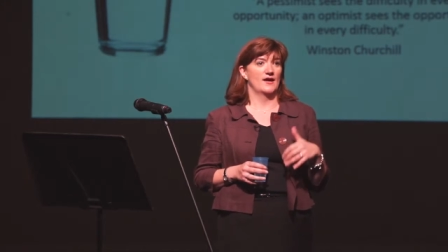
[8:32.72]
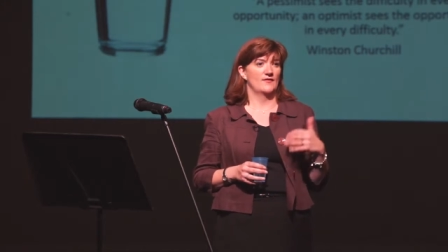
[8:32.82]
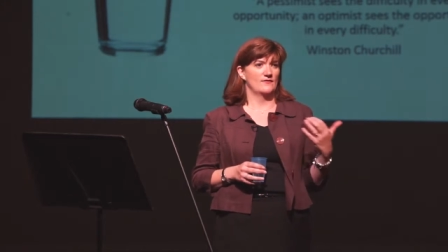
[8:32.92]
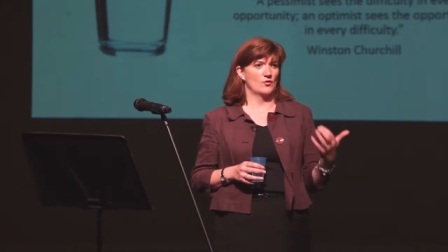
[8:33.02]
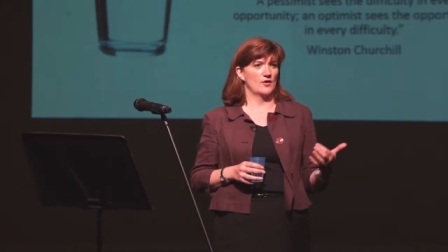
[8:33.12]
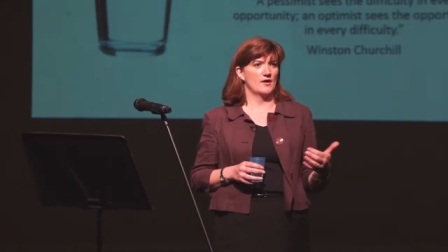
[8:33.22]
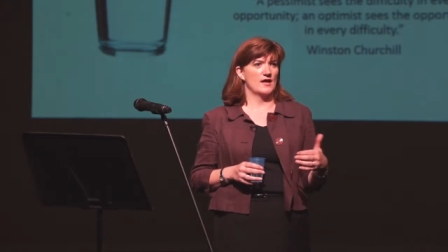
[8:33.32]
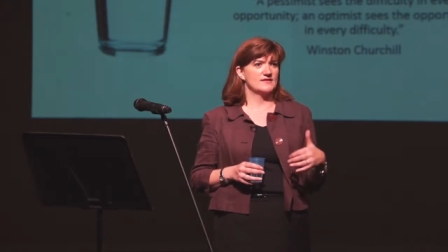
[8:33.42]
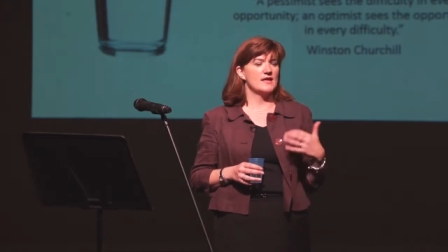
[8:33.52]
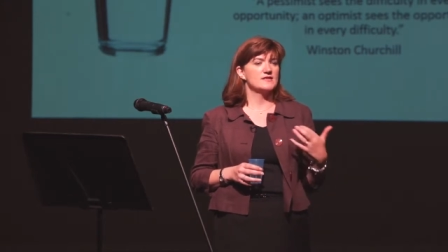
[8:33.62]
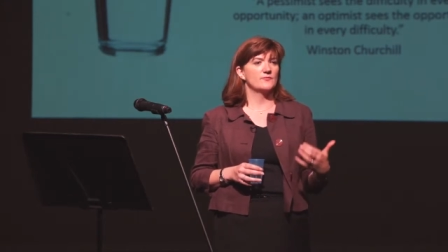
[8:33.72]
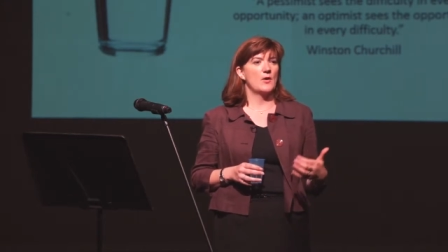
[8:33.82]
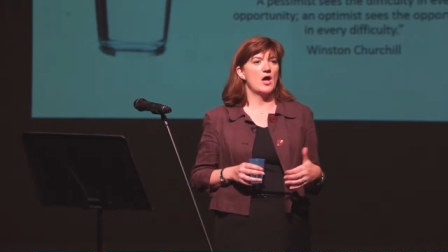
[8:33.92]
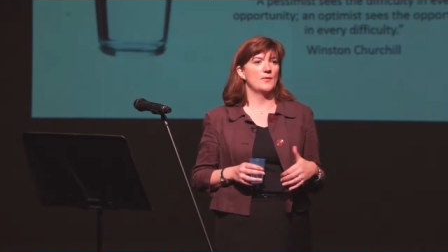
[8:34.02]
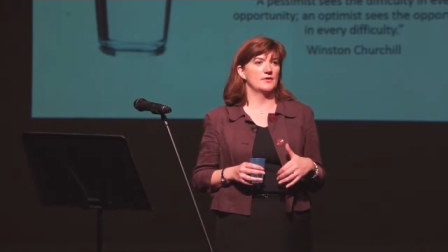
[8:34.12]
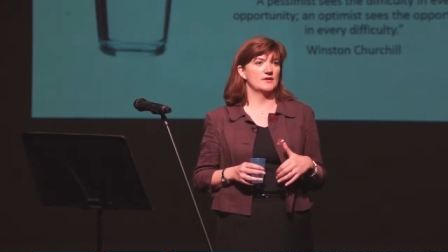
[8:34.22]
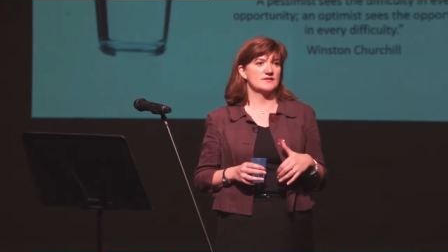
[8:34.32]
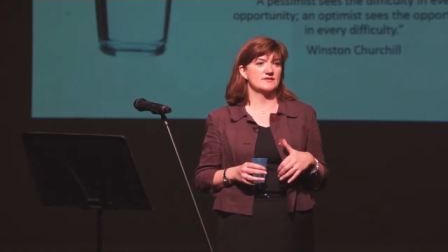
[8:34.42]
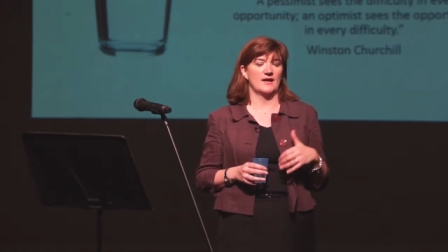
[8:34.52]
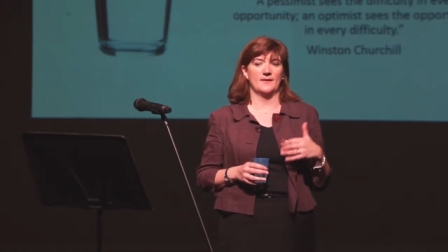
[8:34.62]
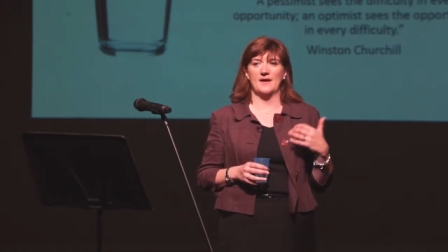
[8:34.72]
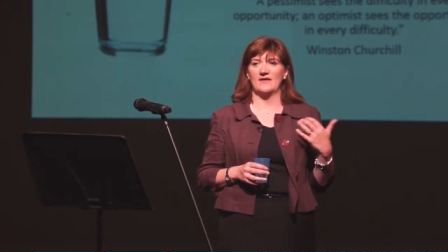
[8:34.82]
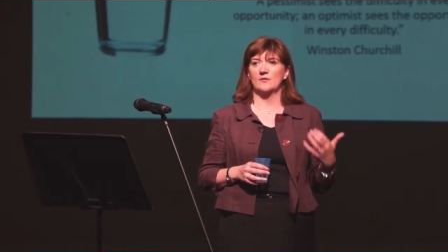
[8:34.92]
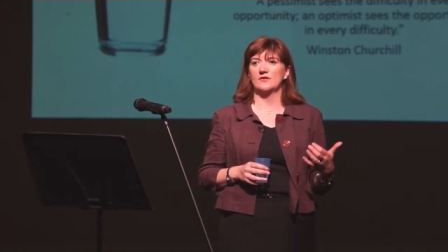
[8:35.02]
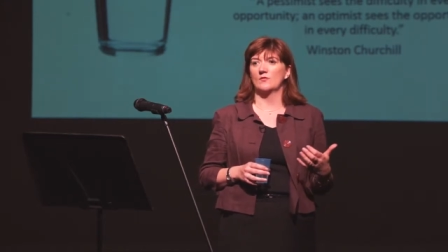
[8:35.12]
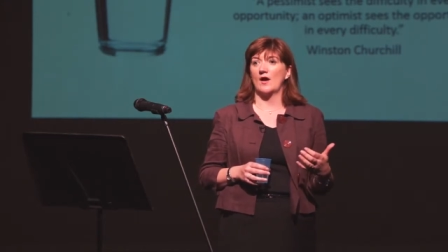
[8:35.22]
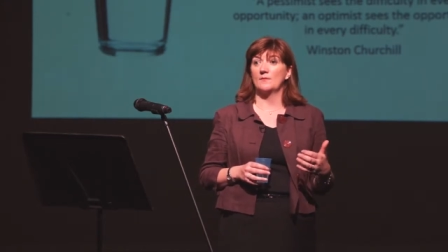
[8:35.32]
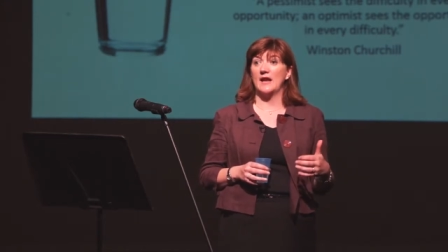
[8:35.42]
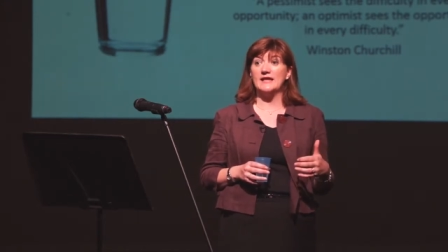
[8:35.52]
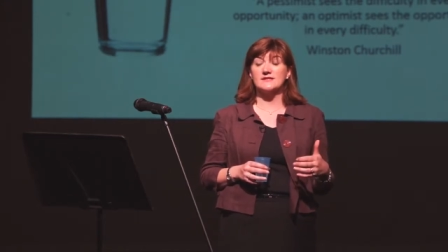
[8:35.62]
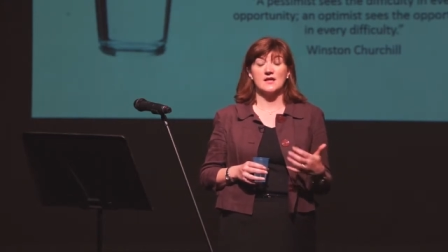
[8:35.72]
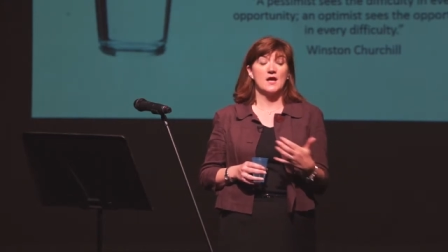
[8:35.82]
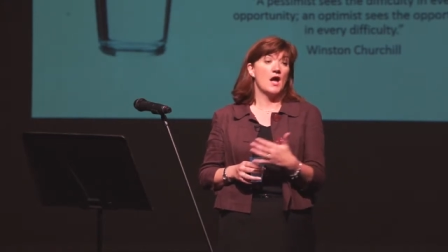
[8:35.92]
they've got a sense of purpose, and they're in the right place.